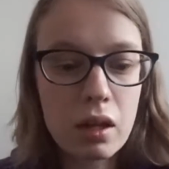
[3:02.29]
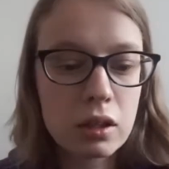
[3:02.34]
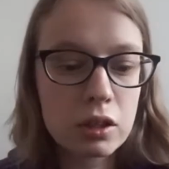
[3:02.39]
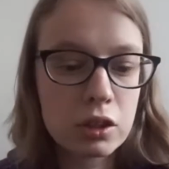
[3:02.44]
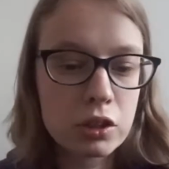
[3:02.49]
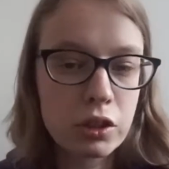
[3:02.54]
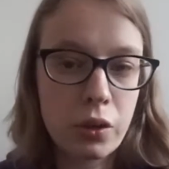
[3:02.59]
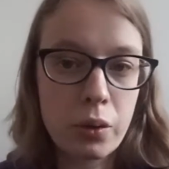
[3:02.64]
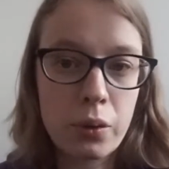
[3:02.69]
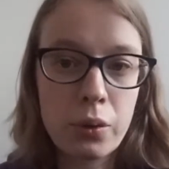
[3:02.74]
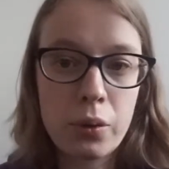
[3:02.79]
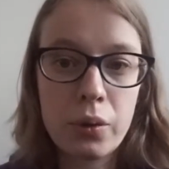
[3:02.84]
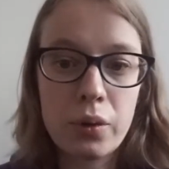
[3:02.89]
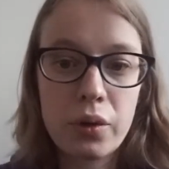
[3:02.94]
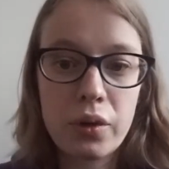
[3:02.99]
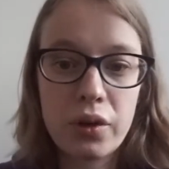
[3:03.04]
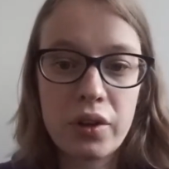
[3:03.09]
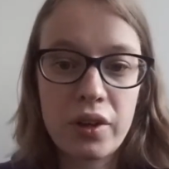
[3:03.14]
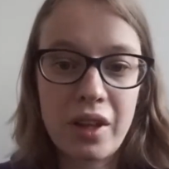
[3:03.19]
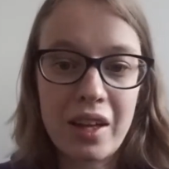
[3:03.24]
So
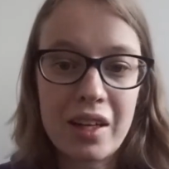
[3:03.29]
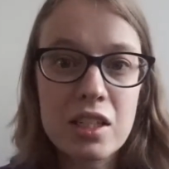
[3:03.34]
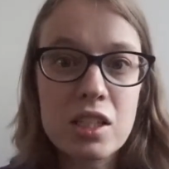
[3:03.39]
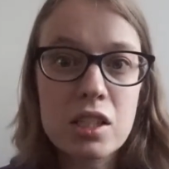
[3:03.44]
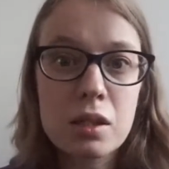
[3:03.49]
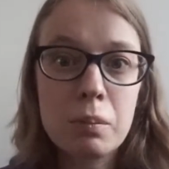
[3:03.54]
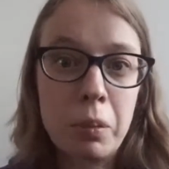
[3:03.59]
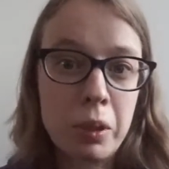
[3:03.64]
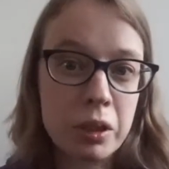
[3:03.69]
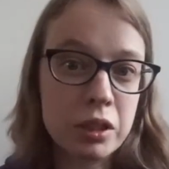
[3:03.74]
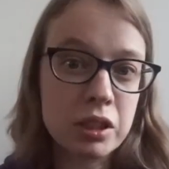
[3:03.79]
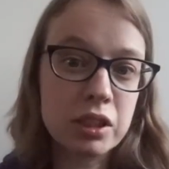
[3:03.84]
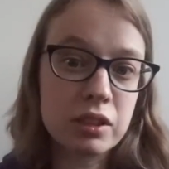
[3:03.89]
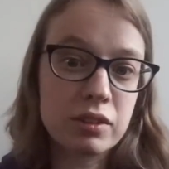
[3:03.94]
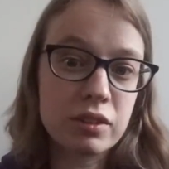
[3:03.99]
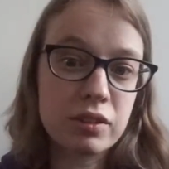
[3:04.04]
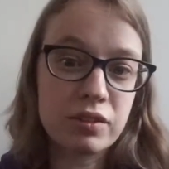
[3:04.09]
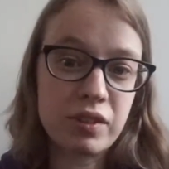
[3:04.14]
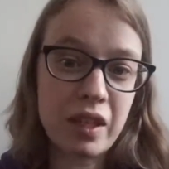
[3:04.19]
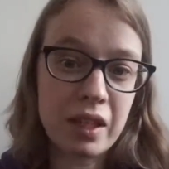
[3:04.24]
that is a positive
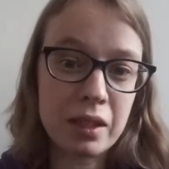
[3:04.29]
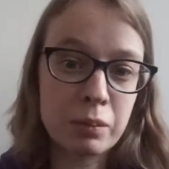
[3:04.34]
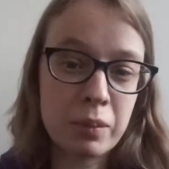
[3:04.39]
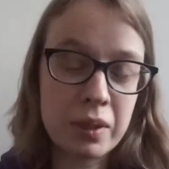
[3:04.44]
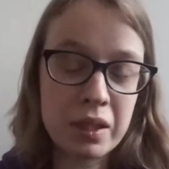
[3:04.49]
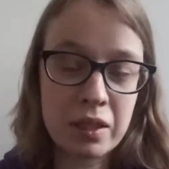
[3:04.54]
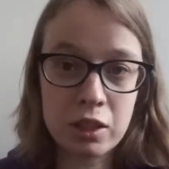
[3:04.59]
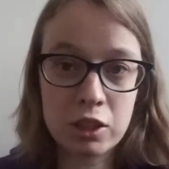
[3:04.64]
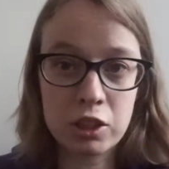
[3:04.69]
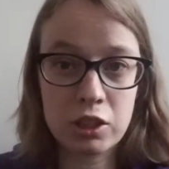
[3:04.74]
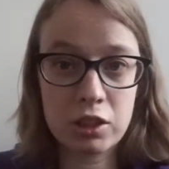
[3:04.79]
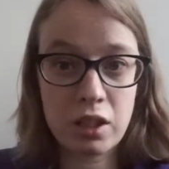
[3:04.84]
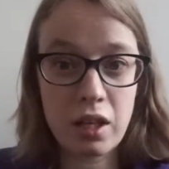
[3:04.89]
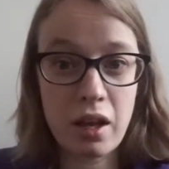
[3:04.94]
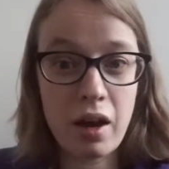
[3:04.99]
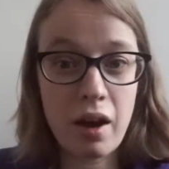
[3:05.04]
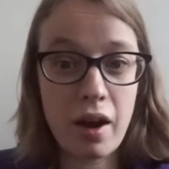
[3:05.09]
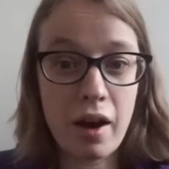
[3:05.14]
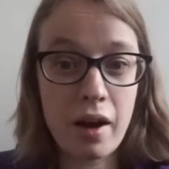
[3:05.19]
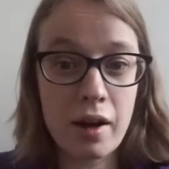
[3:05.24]
effect, because
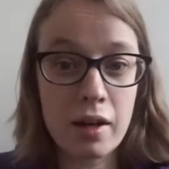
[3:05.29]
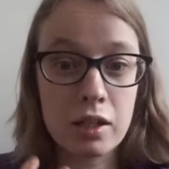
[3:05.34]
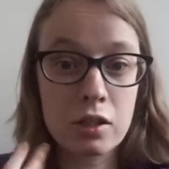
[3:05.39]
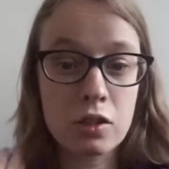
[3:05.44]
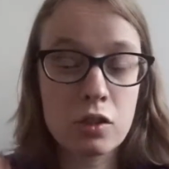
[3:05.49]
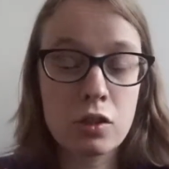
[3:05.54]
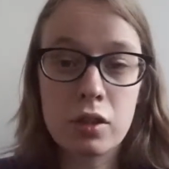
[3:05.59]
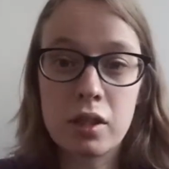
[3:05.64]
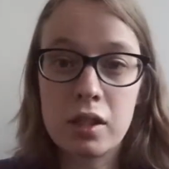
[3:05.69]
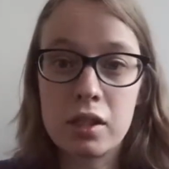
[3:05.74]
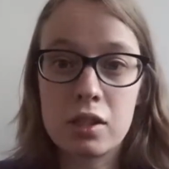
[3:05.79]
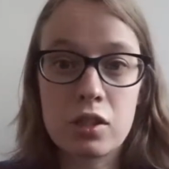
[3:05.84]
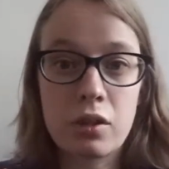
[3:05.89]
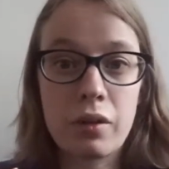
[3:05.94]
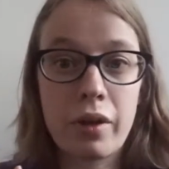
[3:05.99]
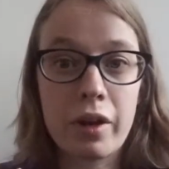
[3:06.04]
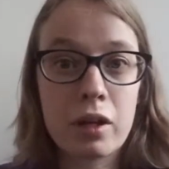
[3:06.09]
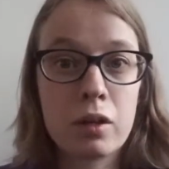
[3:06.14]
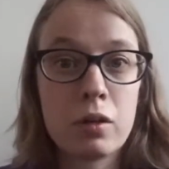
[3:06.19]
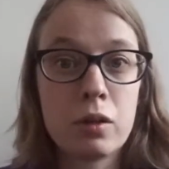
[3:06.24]
I took it so
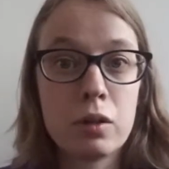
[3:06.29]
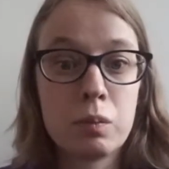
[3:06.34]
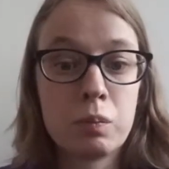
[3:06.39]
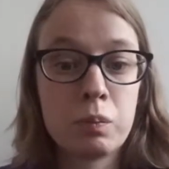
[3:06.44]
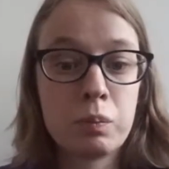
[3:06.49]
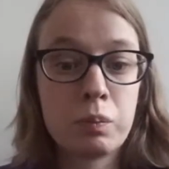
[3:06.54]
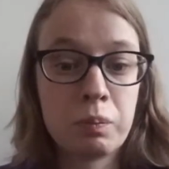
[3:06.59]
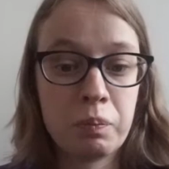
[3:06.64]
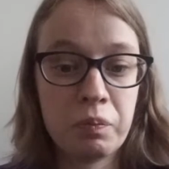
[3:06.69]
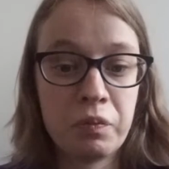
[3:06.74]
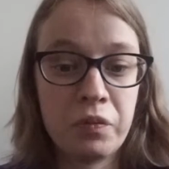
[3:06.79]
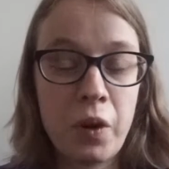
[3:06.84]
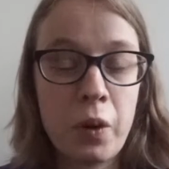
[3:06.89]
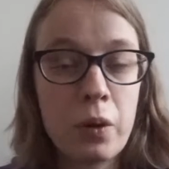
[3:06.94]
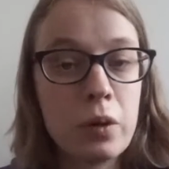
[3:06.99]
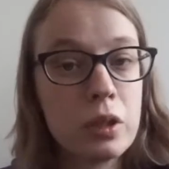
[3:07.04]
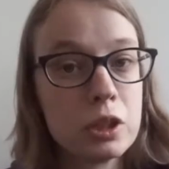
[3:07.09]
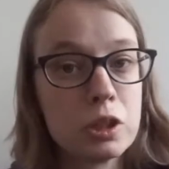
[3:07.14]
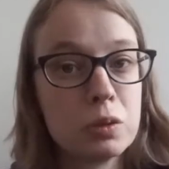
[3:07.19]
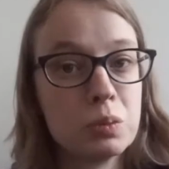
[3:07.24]
I could
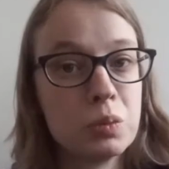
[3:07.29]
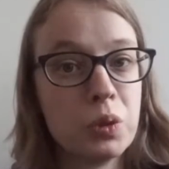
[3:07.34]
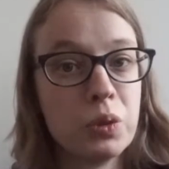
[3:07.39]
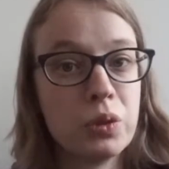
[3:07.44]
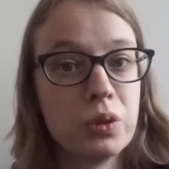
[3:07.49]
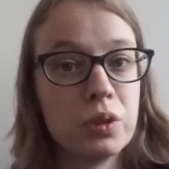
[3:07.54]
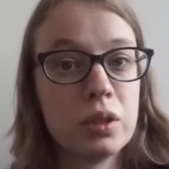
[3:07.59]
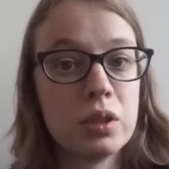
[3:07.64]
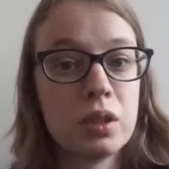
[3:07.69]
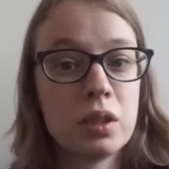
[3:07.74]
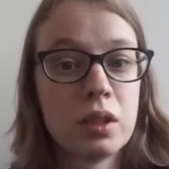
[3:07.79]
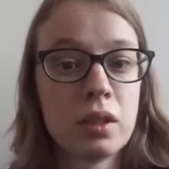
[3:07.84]
focus more